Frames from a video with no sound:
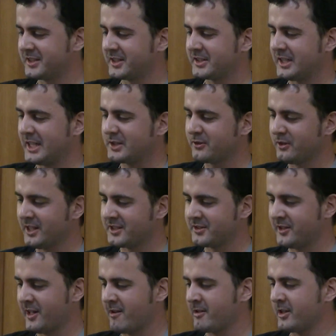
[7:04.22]
successful as
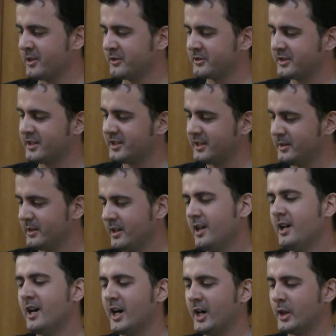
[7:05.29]
an area of study,
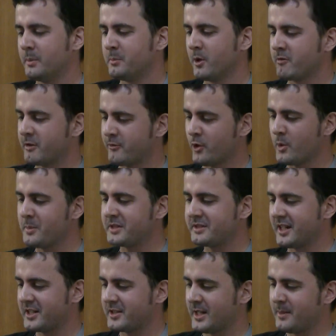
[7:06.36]
and the more reformist
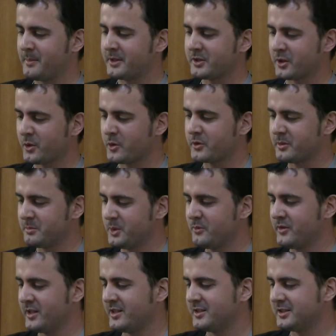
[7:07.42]
academics are going to
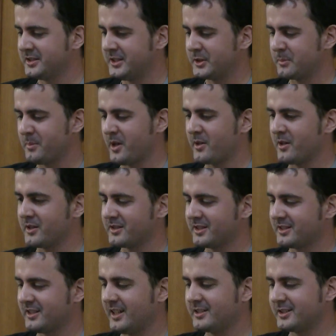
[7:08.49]
move in and seize upon our
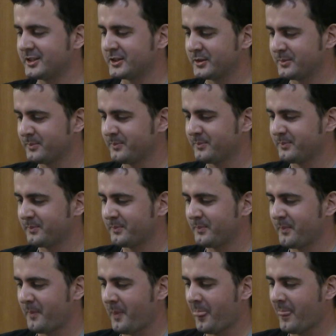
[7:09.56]
successes.
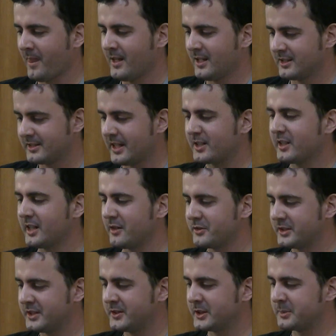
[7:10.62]
Sadly, I've
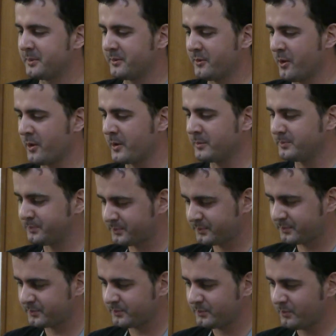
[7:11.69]
seen this before.
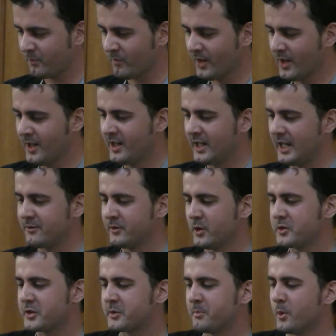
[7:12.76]
I've
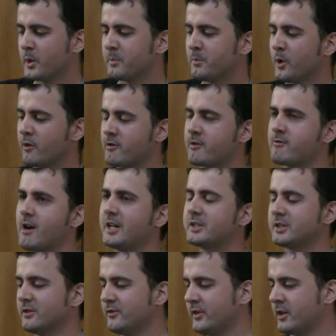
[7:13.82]
noticed more and more
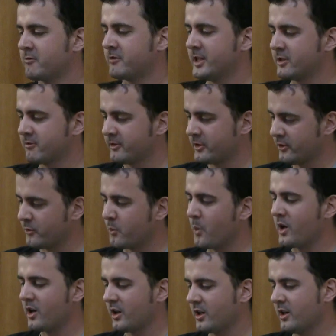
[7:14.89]
regressive and reiterative
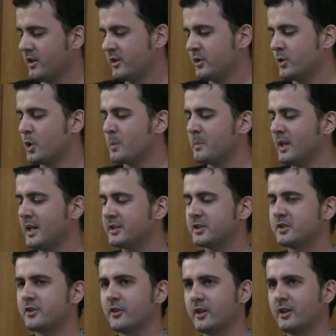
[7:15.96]
work that
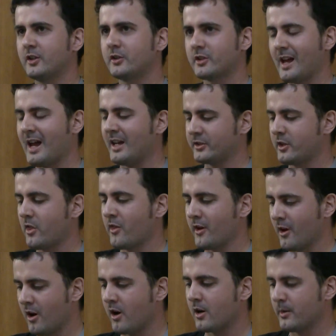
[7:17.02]
normalizes things as
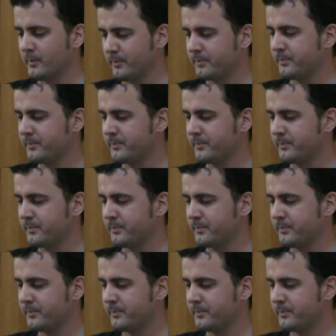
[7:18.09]
they are.